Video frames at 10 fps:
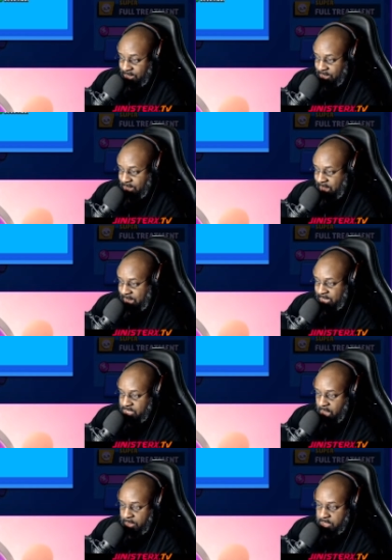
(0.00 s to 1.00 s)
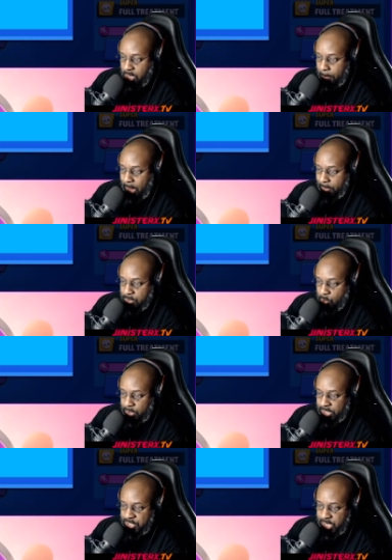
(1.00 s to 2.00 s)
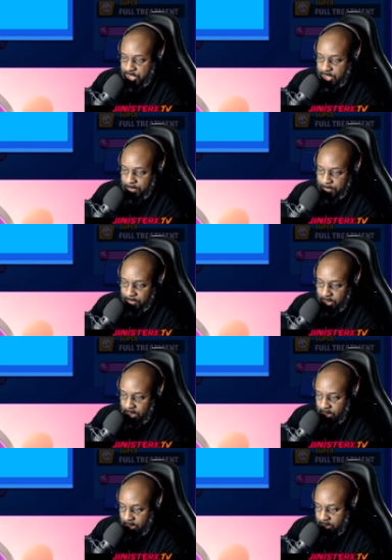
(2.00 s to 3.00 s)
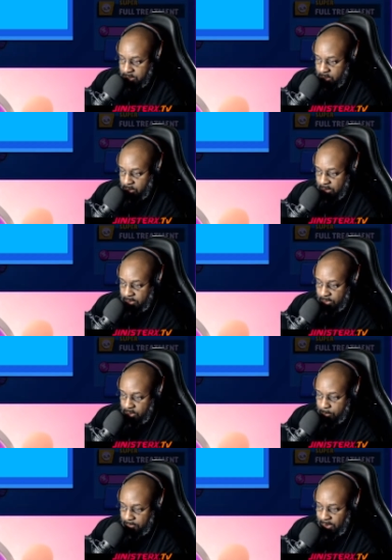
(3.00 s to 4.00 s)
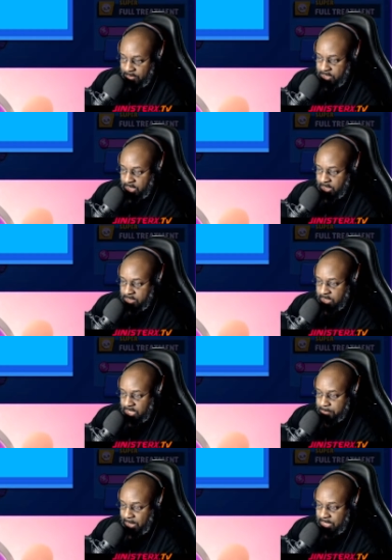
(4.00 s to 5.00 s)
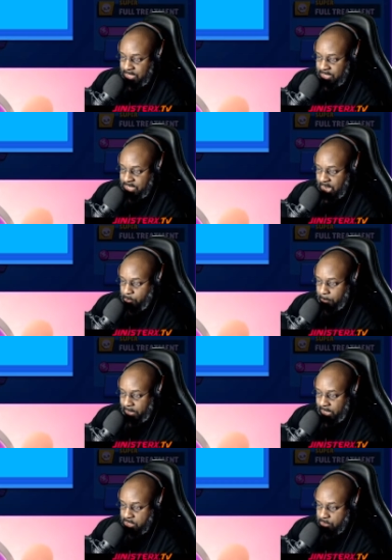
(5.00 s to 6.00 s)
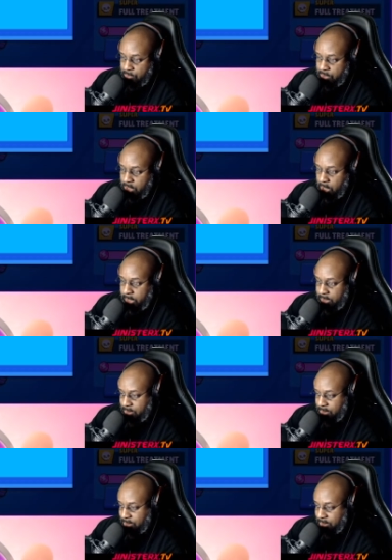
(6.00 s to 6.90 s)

And his other star power is called Injection. So every 3.5 seconds, the next basic attack will pierce through targets.